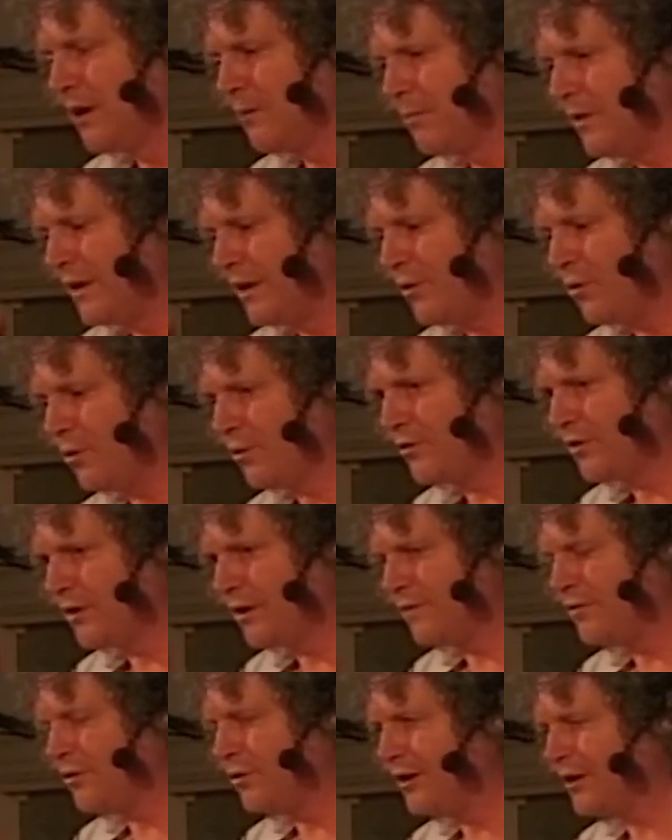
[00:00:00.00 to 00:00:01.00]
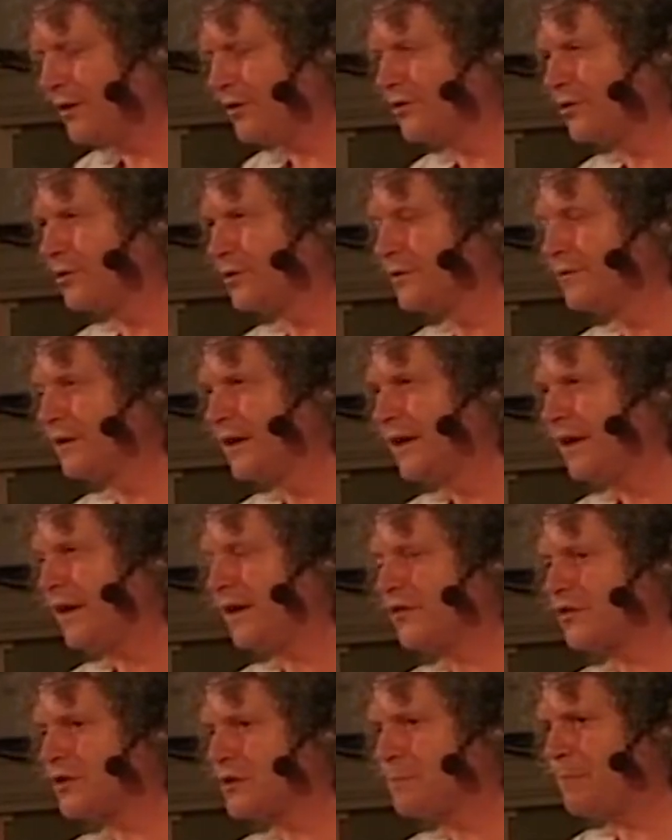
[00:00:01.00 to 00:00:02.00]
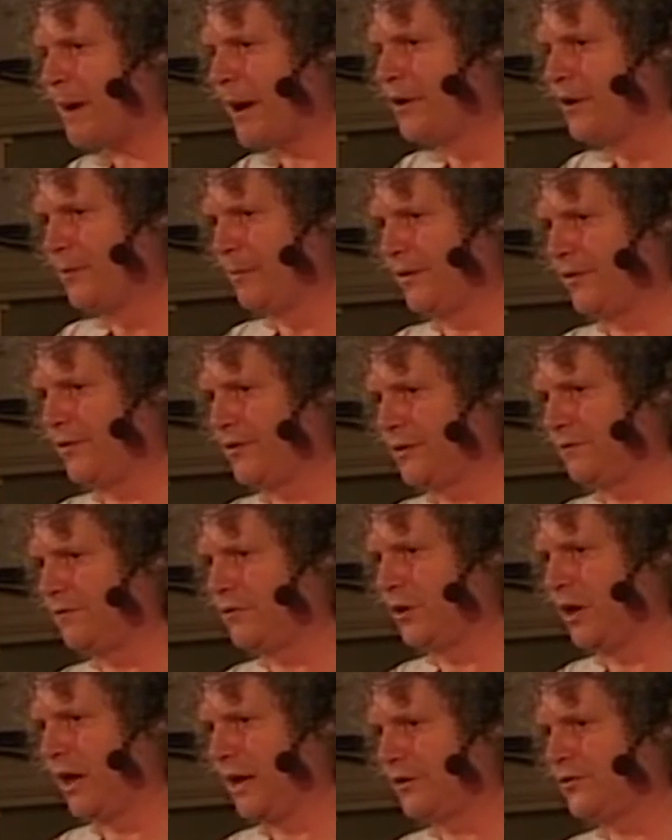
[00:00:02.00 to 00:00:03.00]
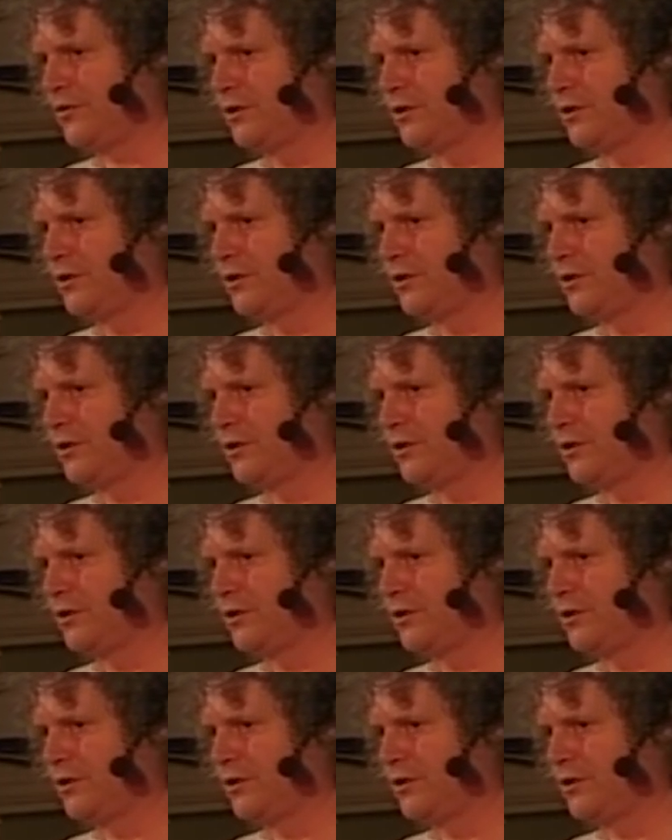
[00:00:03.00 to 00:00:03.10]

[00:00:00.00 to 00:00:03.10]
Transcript: but then it also gives you little sort of experiments, if you like,